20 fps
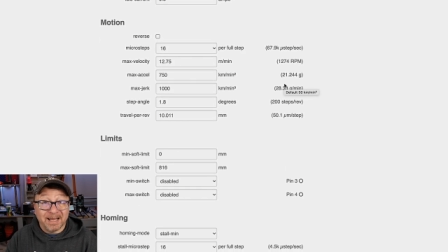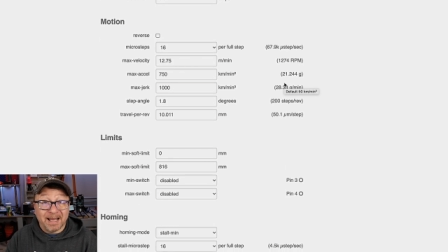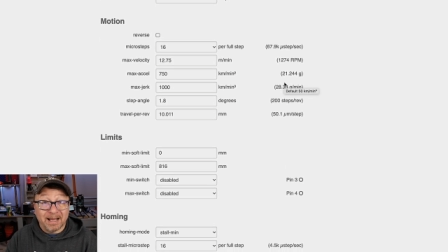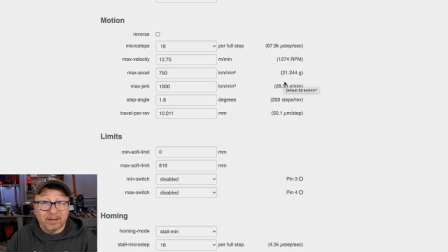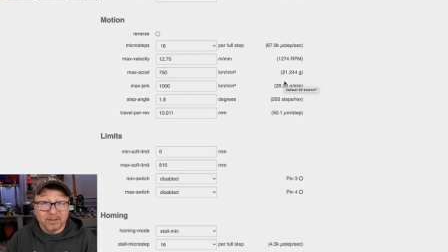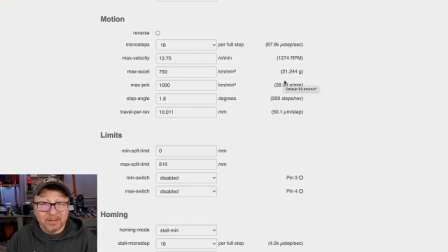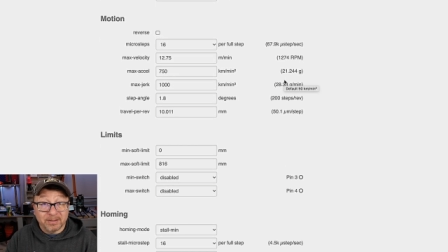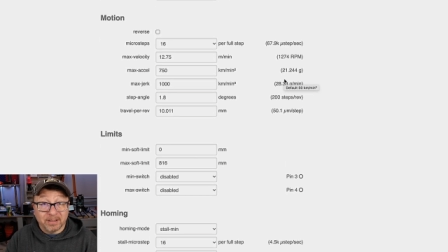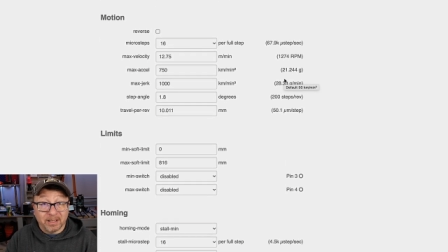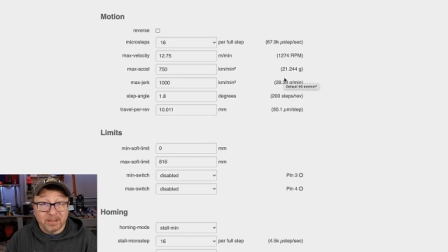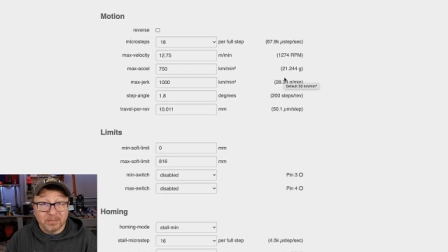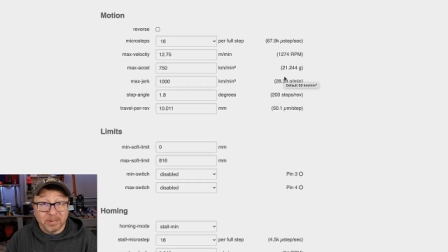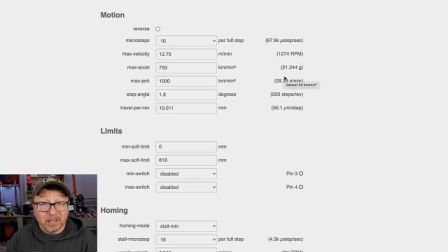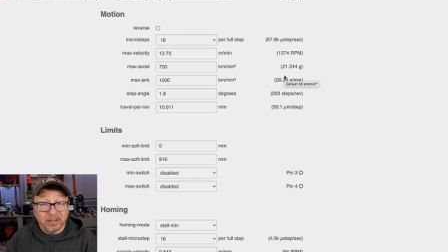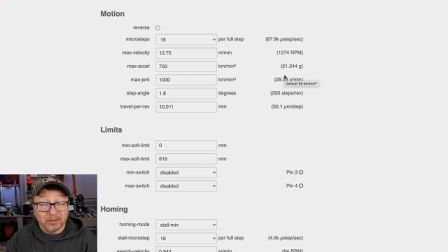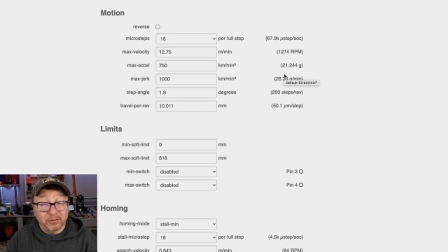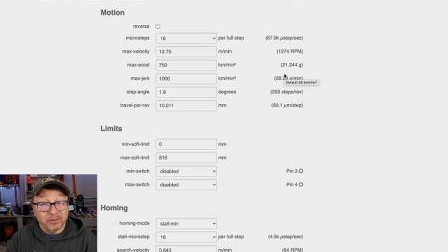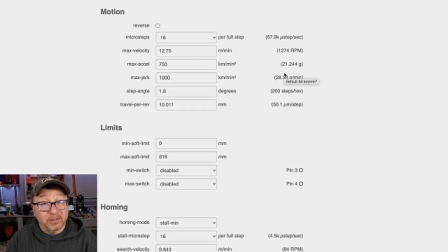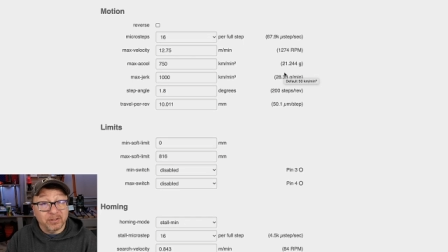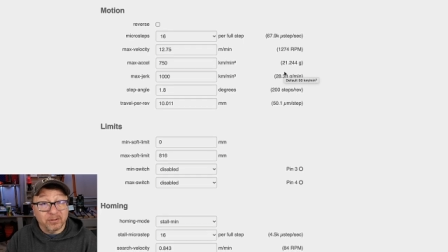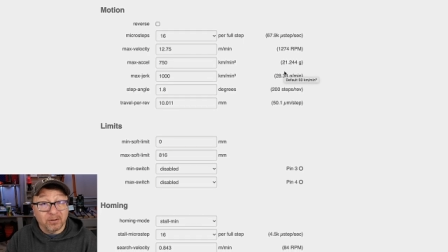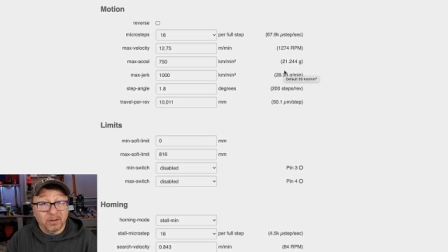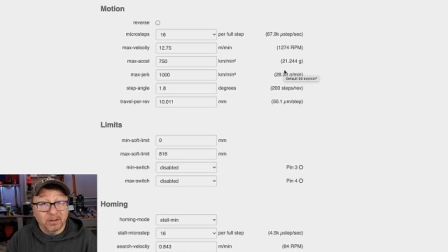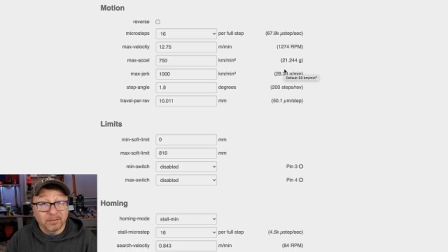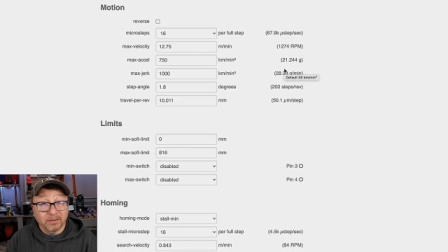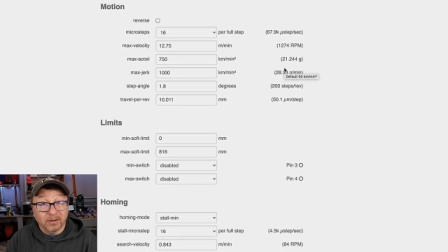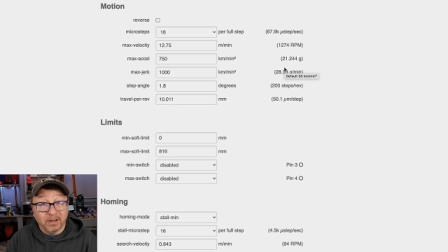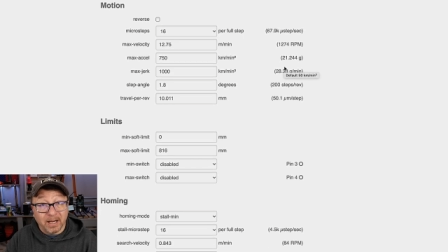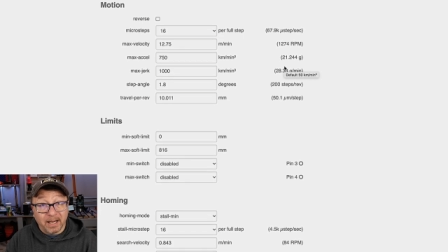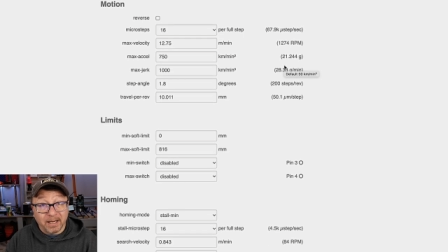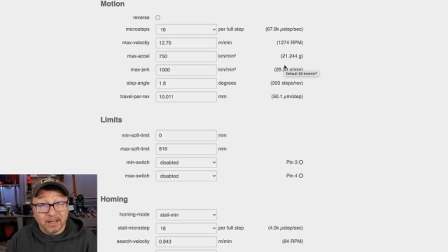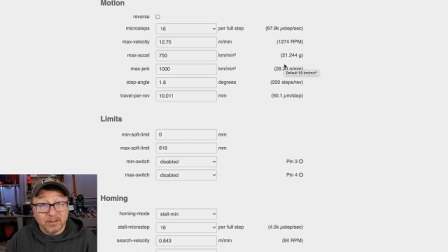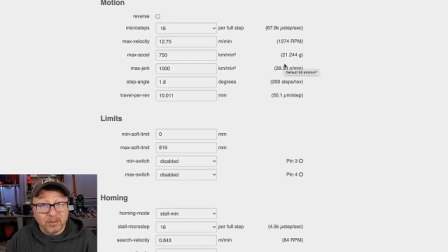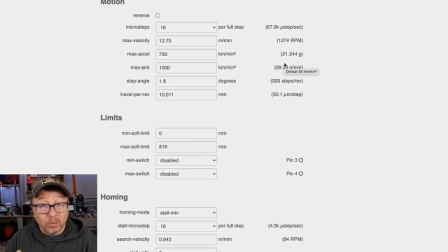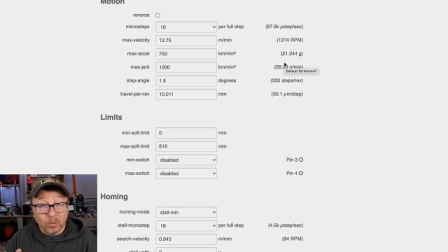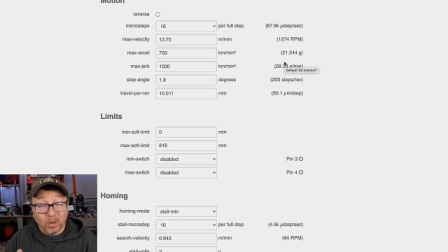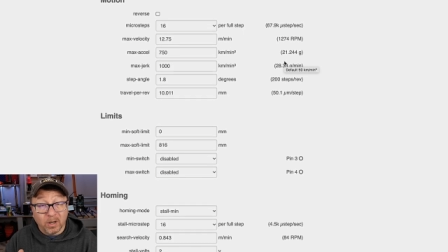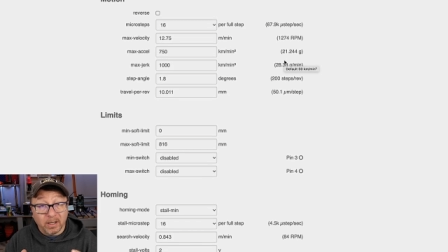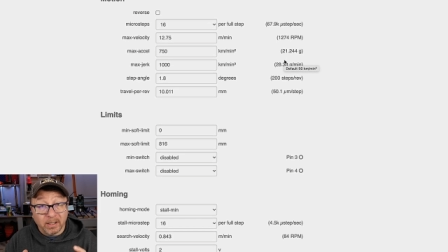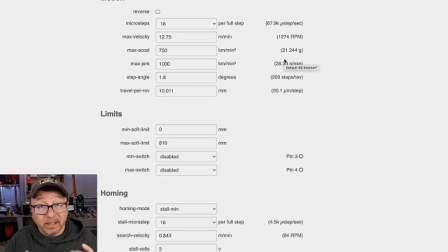outside boundaries are for X,
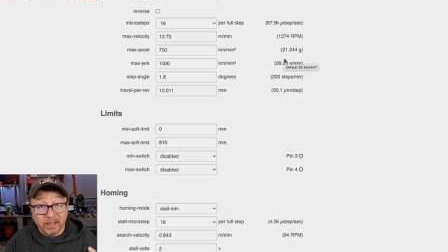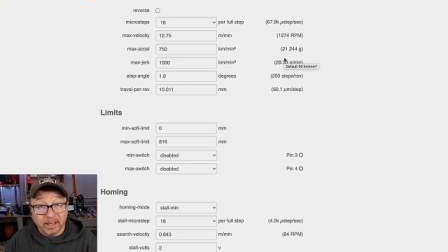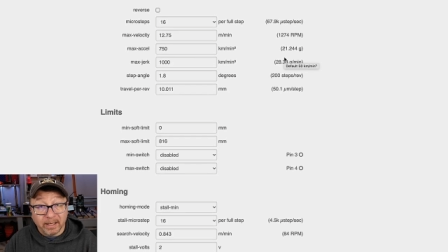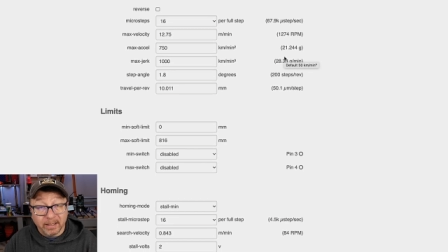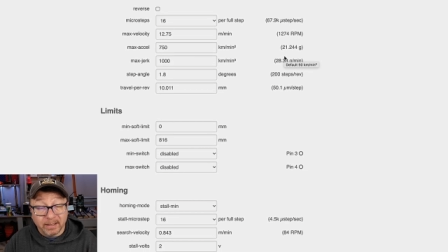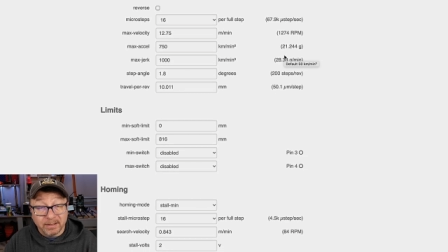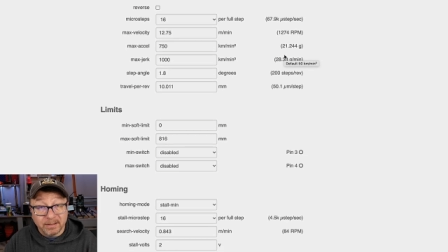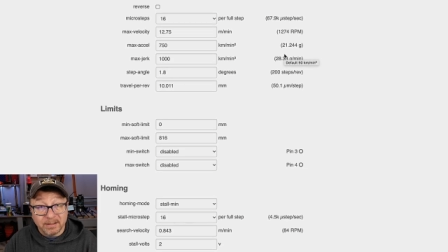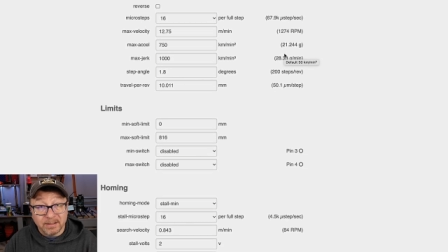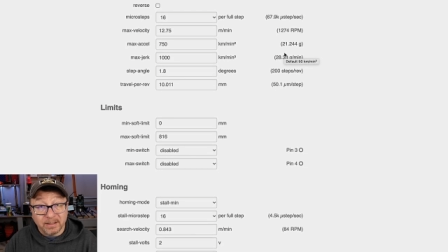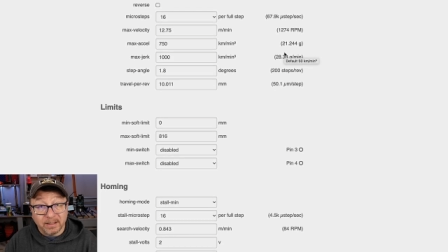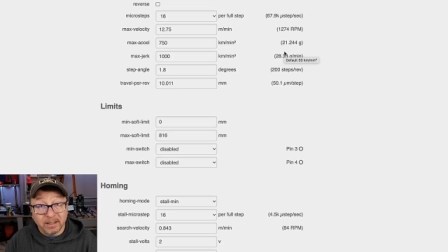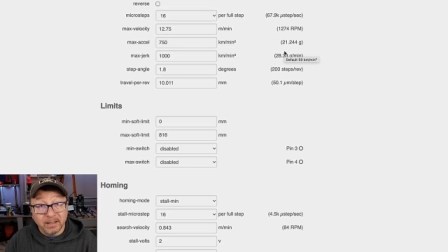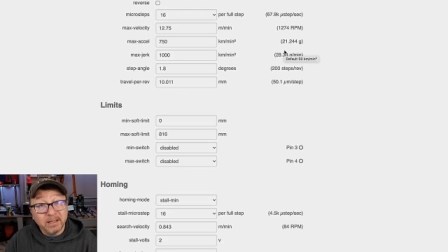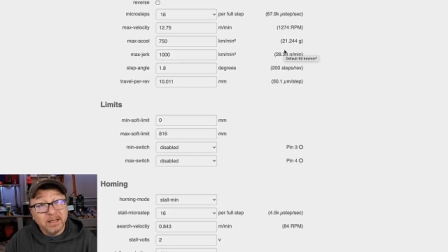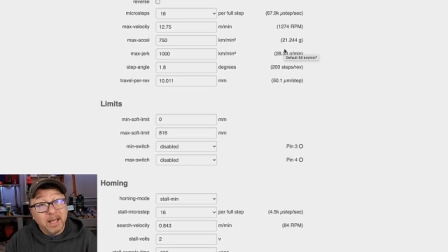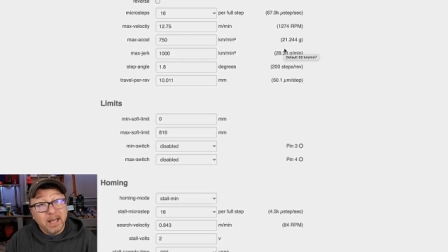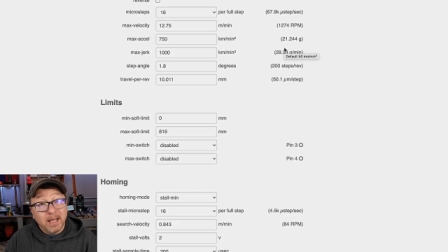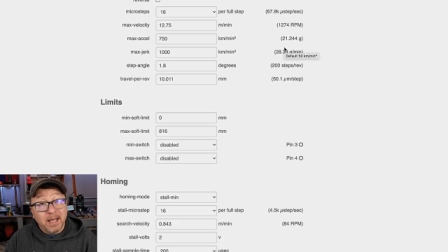Y, and Z.